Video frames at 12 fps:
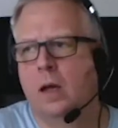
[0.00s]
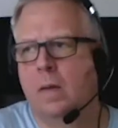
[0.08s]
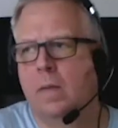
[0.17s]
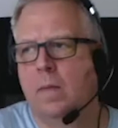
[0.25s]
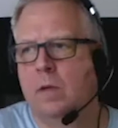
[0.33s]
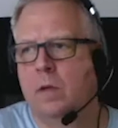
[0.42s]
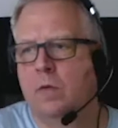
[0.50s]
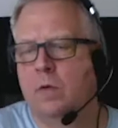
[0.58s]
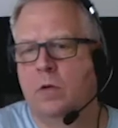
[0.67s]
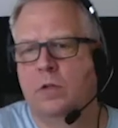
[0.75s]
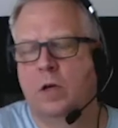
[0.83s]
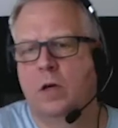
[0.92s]
You
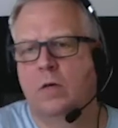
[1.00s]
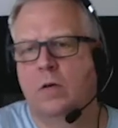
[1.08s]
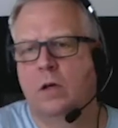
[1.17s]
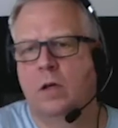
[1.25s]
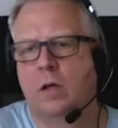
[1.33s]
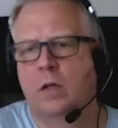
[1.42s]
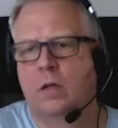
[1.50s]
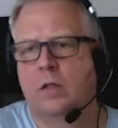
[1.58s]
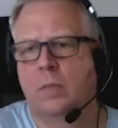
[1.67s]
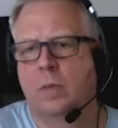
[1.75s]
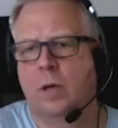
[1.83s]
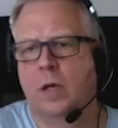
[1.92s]
also learn to
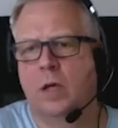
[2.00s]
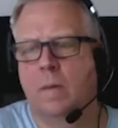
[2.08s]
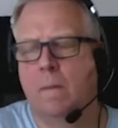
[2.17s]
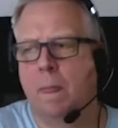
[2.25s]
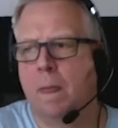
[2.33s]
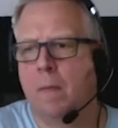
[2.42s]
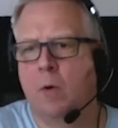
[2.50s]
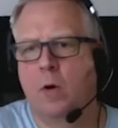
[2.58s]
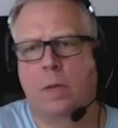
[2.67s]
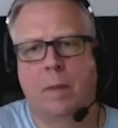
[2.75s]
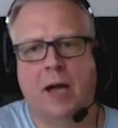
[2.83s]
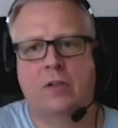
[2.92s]
be more
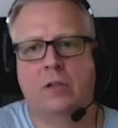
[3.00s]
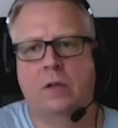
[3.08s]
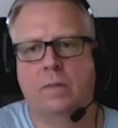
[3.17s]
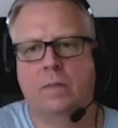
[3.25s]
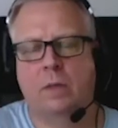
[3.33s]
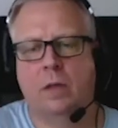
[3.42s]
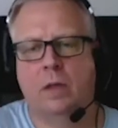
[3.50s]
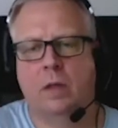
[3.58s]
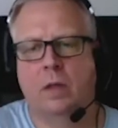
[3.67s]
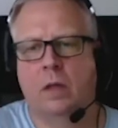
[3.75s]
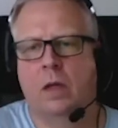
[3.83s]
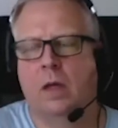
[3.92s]
compassionate.
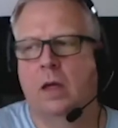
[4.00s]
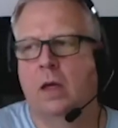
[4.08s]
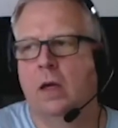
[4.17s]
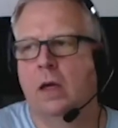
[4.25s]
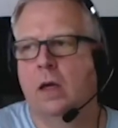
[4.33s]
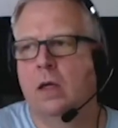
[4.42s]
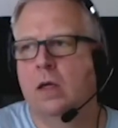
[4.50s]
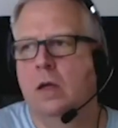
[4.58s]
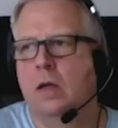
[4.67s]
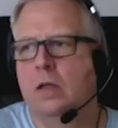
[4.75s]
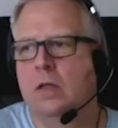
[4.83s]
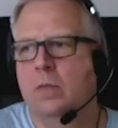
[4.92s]
You
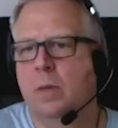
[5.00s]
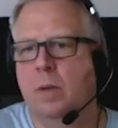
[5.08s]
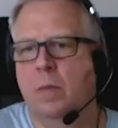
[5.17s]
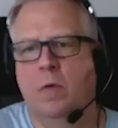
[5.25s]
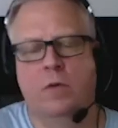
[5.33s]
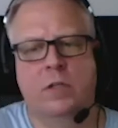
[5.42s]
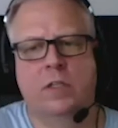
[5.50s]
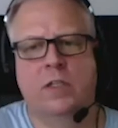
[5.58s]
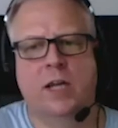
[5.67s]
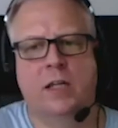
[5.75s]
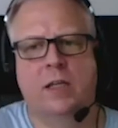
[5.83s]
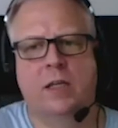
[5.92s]
learn to be a bit more
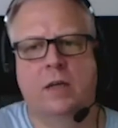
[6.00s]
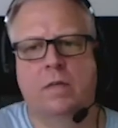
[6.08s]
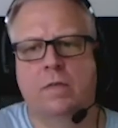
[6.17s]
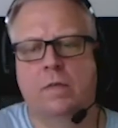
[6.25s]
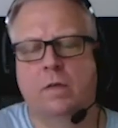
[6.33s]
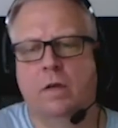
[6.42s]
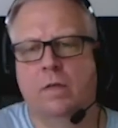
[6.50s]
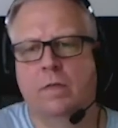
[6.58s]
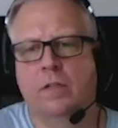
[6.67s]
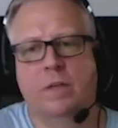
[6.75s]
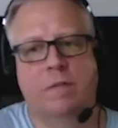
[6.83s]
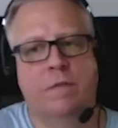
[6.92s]
understanding of
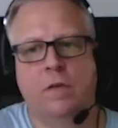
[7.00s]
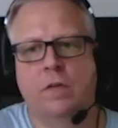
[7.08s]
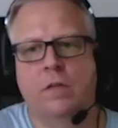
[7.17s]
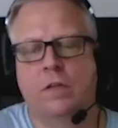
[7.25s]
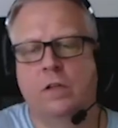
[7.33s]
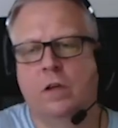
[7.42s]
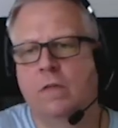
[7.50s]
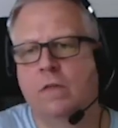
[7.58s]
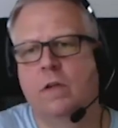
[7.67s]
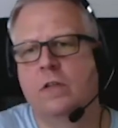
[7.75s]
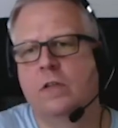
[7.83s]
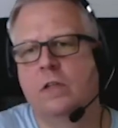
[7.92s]
difference and
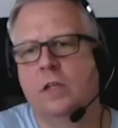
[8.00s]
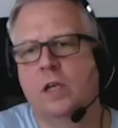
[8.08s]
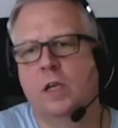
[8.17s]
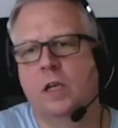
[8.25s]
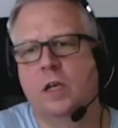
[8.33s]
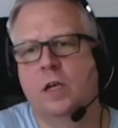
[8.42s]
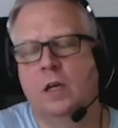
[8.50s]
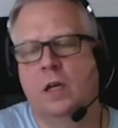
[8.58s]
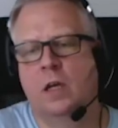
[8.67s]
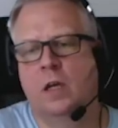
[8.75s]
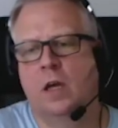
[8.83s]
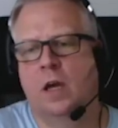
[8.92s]
diversity
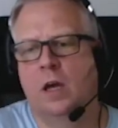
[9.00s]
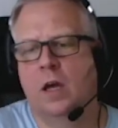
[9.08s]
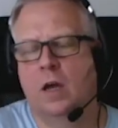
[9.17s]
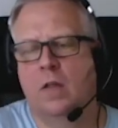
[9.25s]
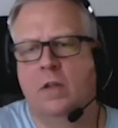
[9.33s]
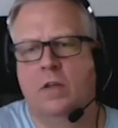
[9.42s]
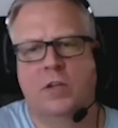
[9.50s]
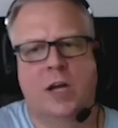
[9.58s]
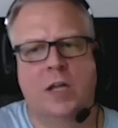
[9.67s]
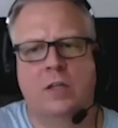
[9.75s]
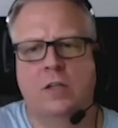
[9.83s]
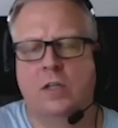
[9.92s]
and the
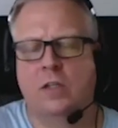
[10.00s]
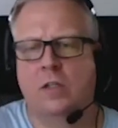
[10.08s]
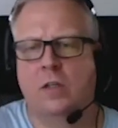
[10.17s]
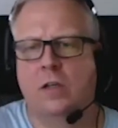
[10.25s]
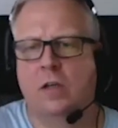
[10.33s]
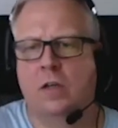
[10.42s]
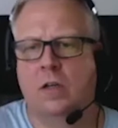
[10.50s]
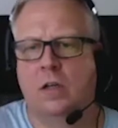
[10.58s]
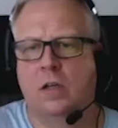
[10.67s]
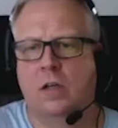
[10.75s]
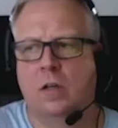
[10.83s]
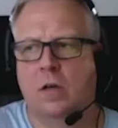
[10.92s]
challenges
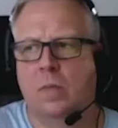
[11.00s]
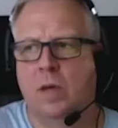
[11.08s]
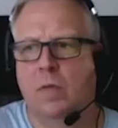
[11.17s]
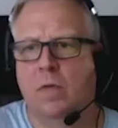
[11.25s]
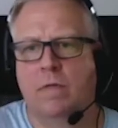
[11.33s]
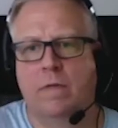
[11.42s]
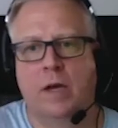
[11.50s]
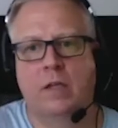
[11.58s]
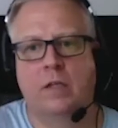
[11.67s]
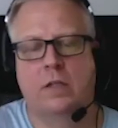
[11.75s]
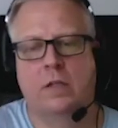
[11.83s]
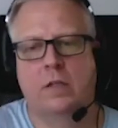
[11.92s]
that people
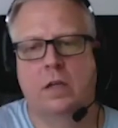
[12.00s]
face,